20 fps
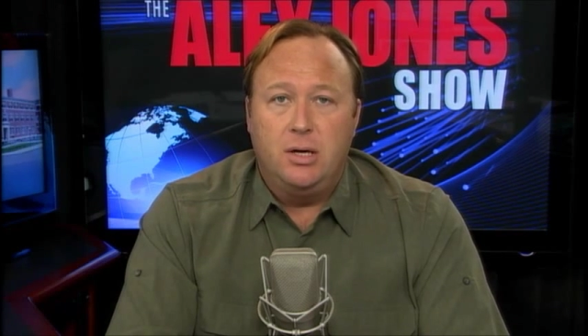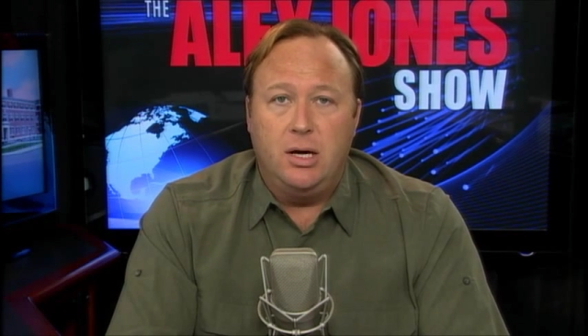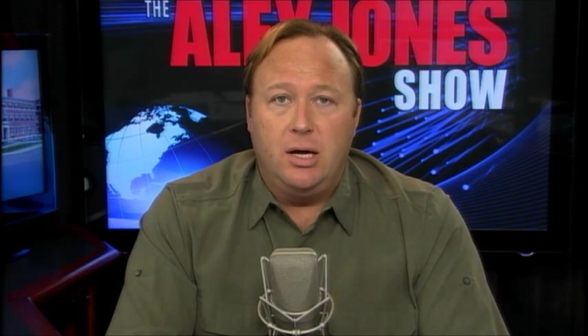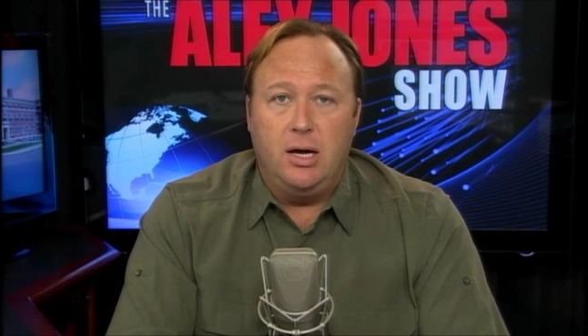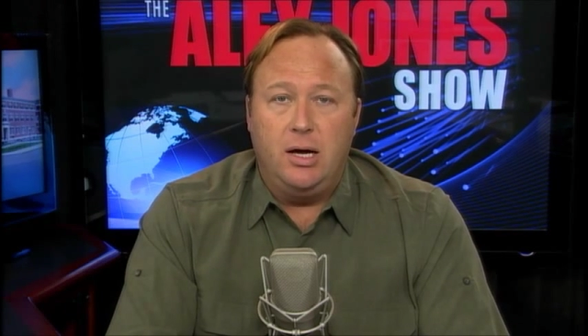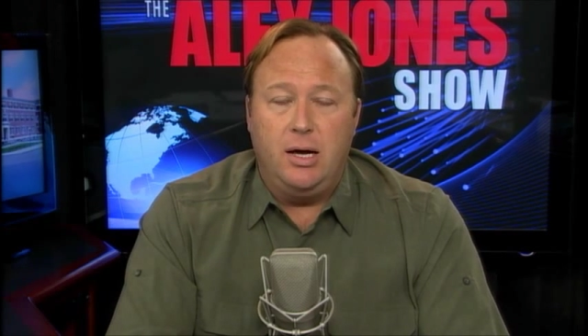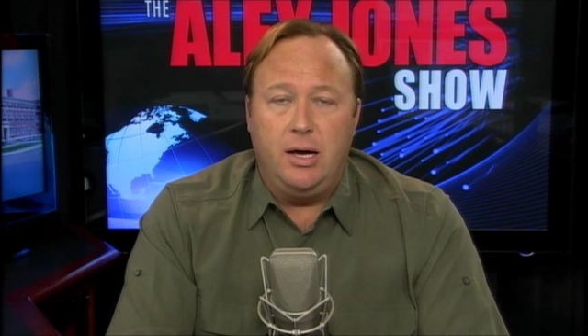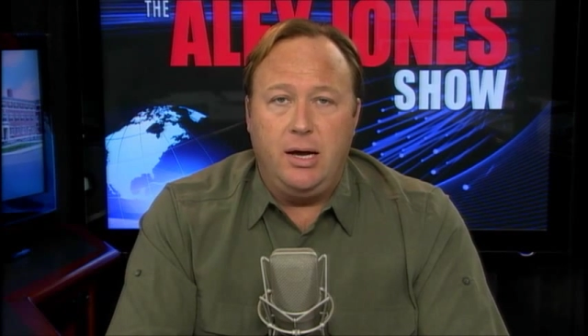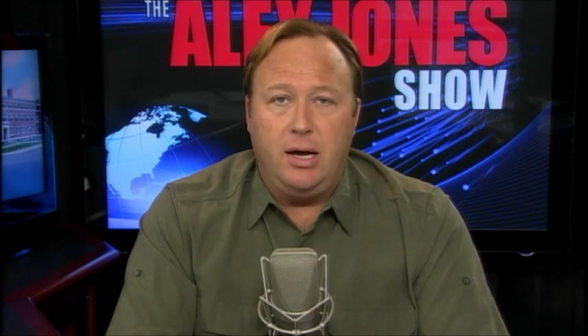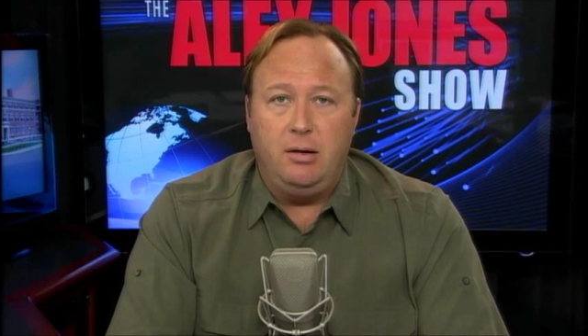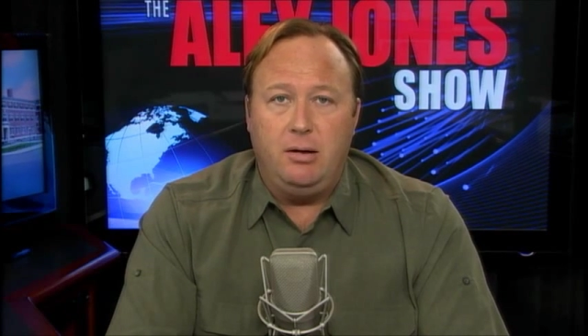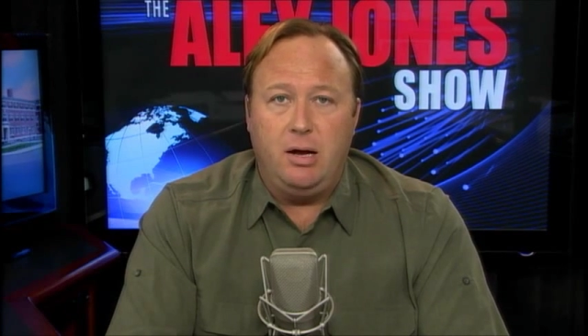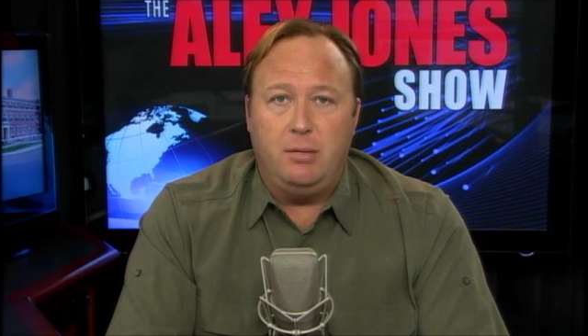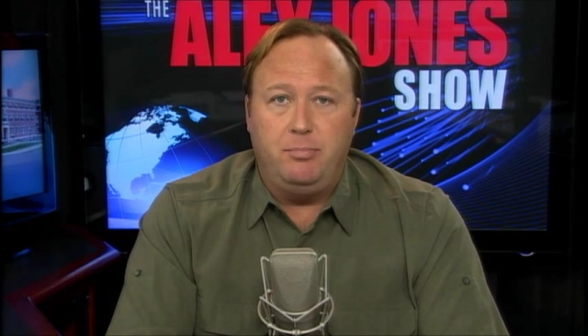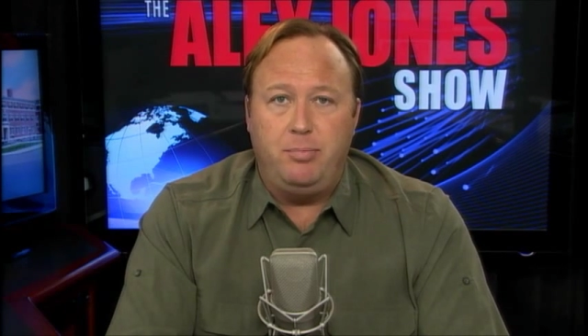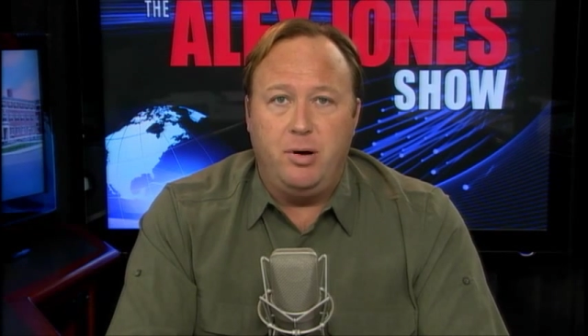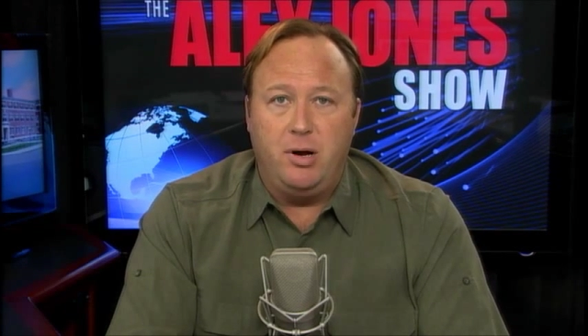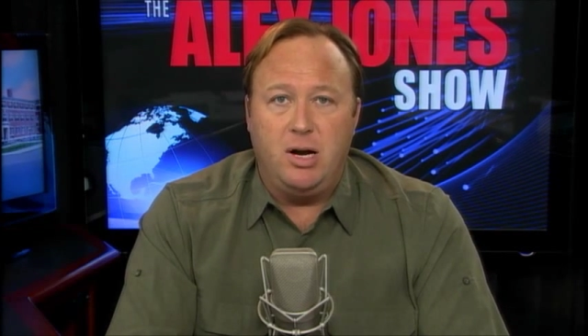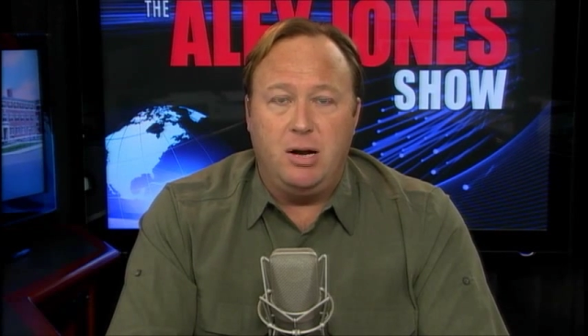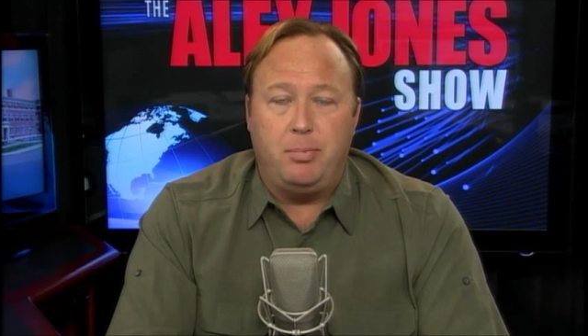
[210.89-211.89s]

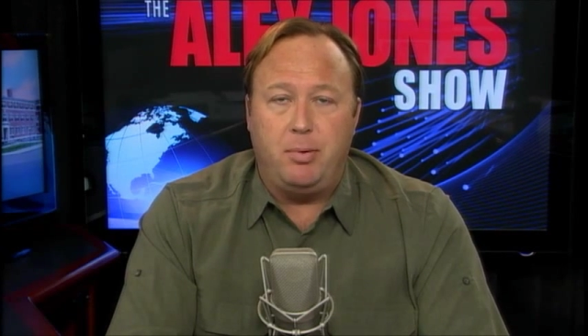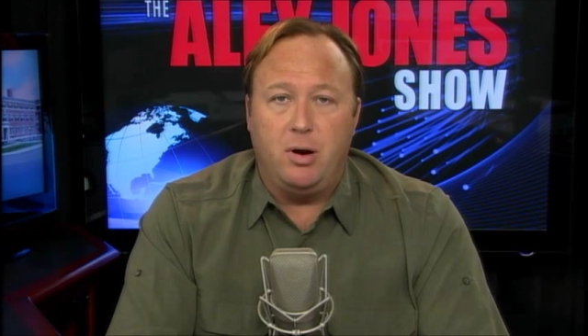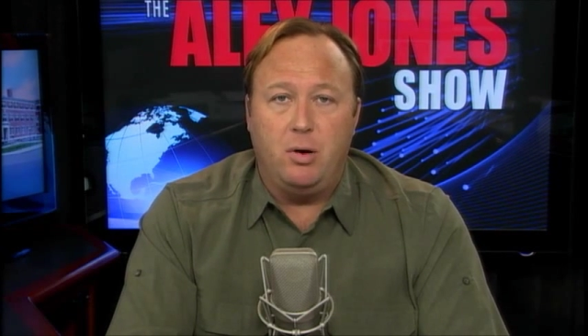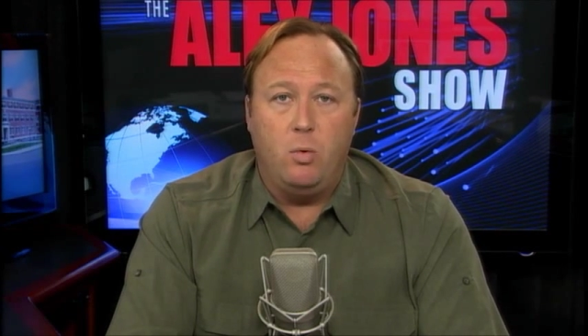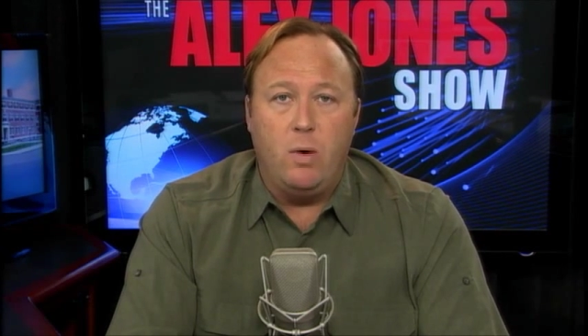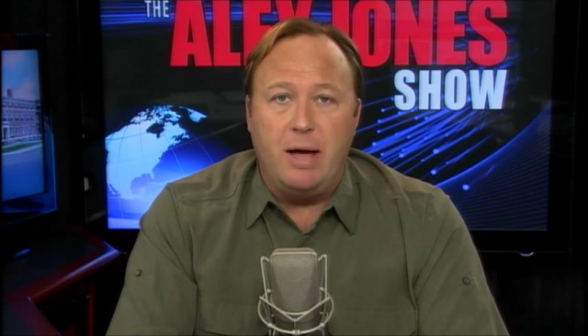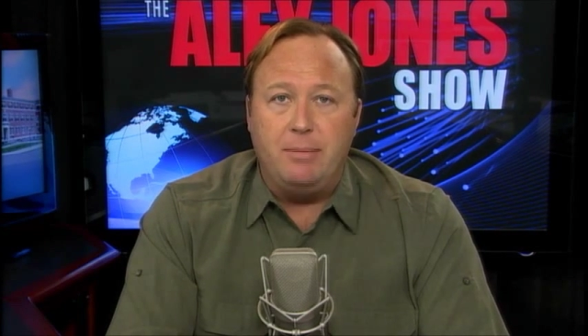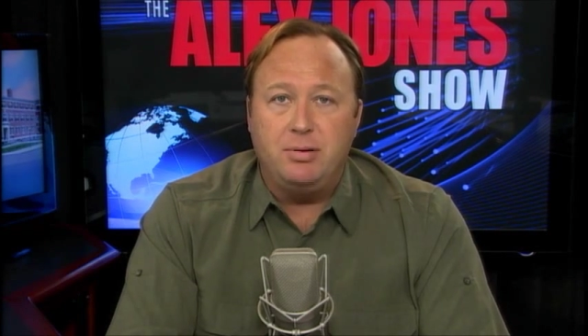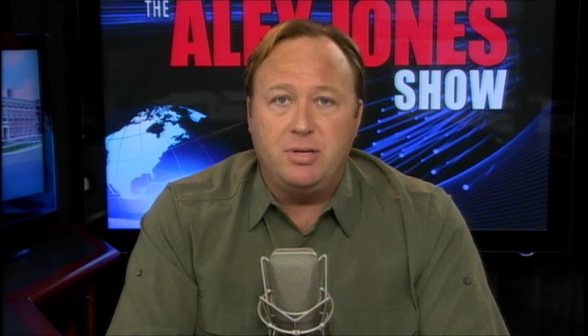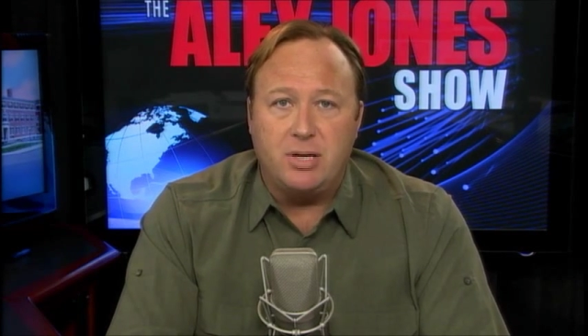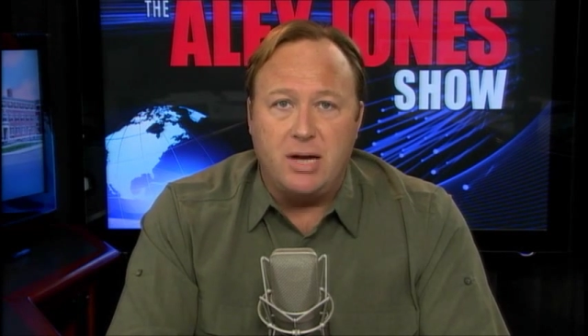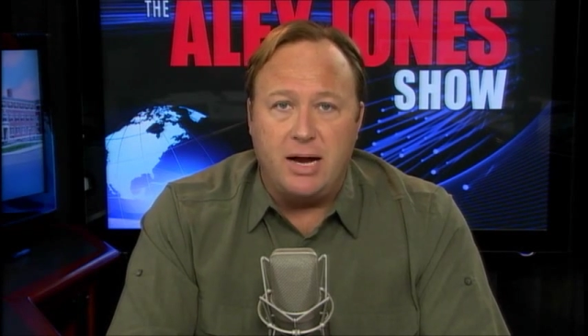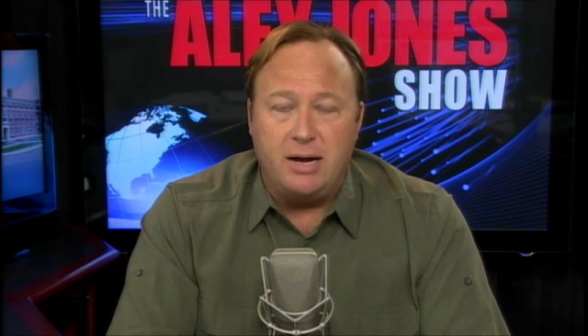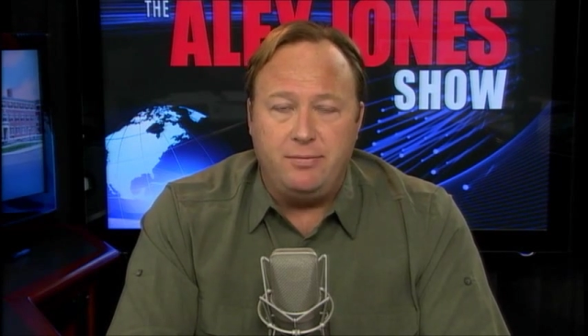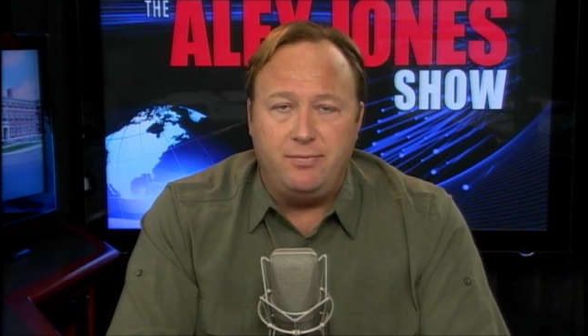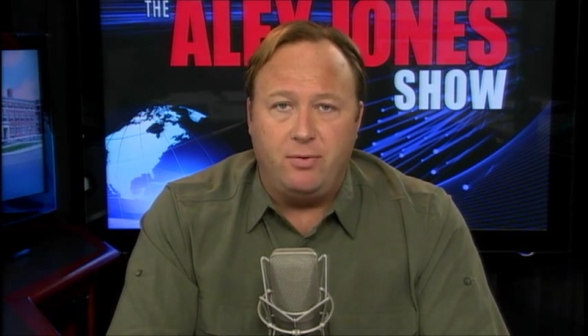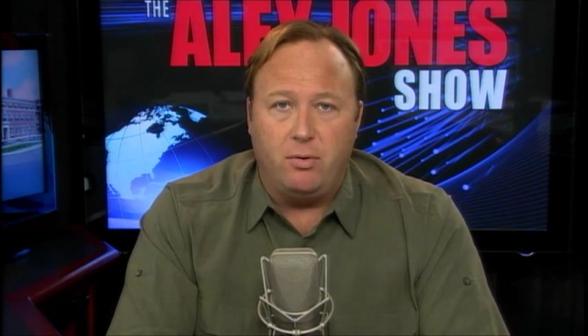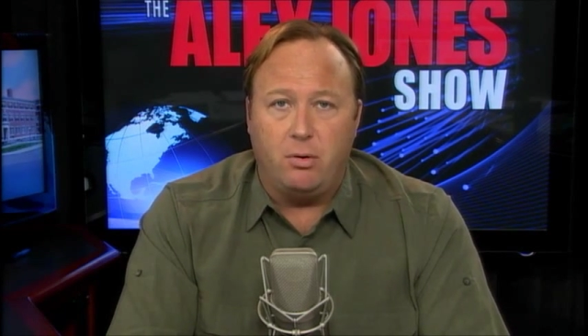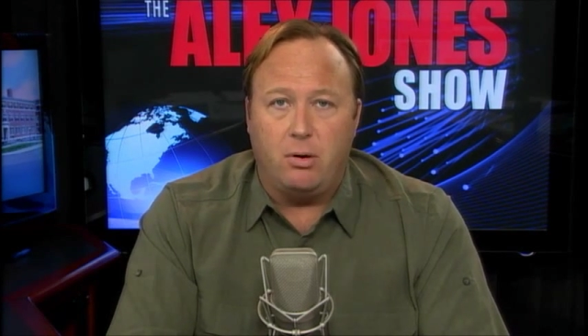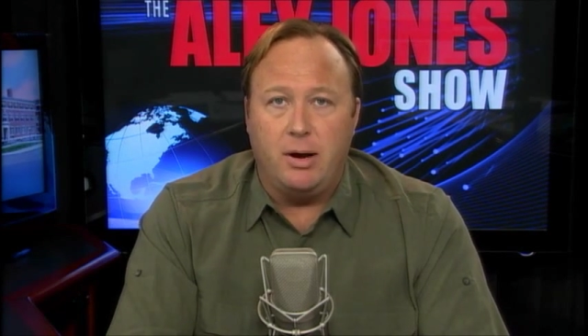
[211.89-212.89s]
and put it up on a
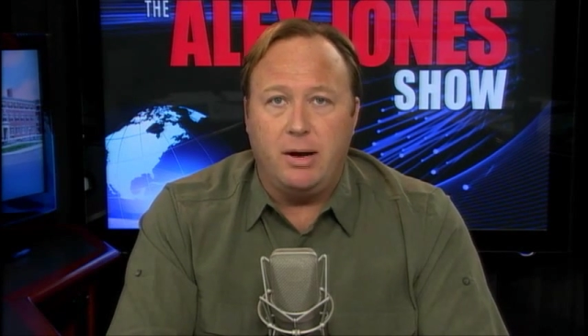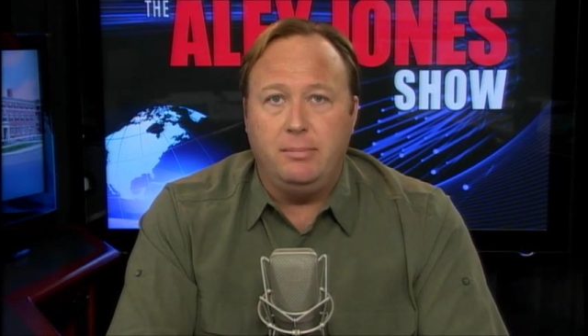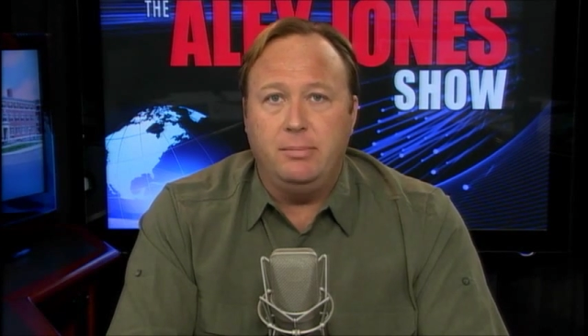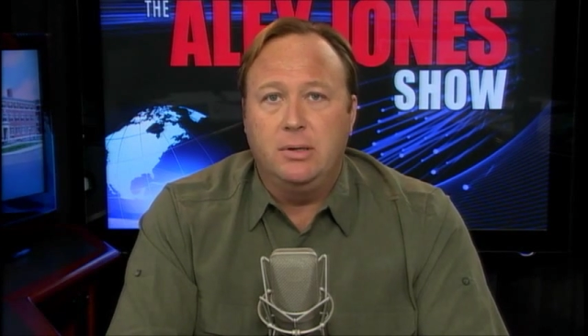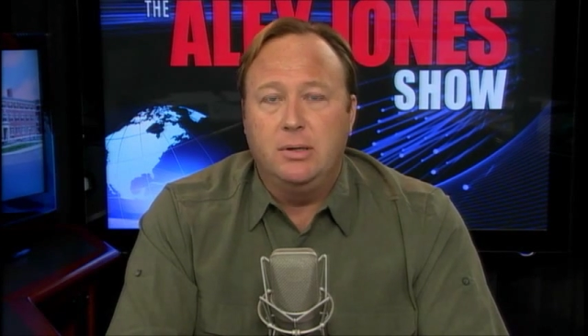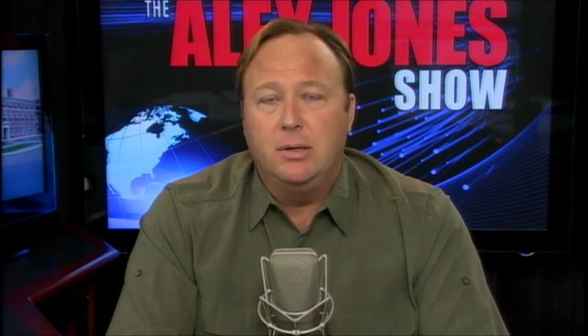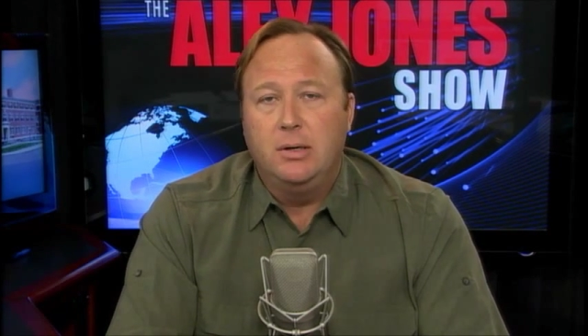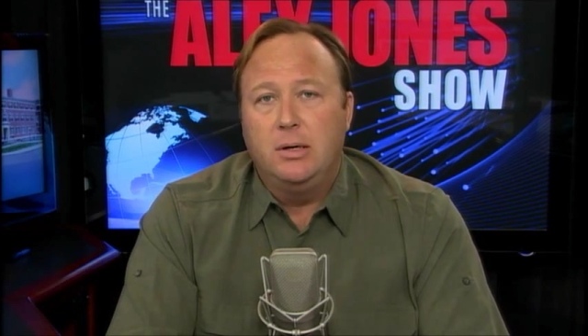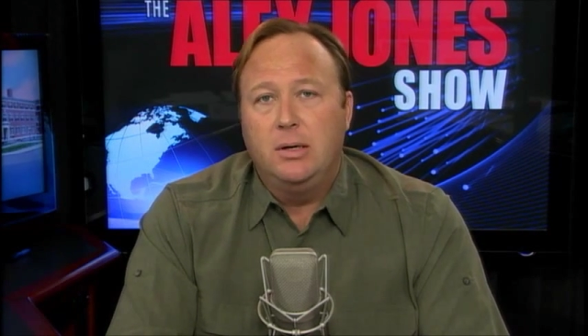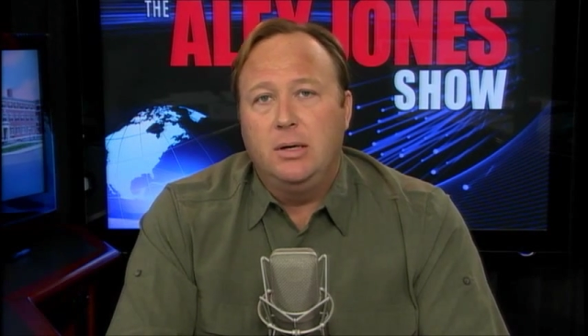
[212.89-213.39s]
website for him.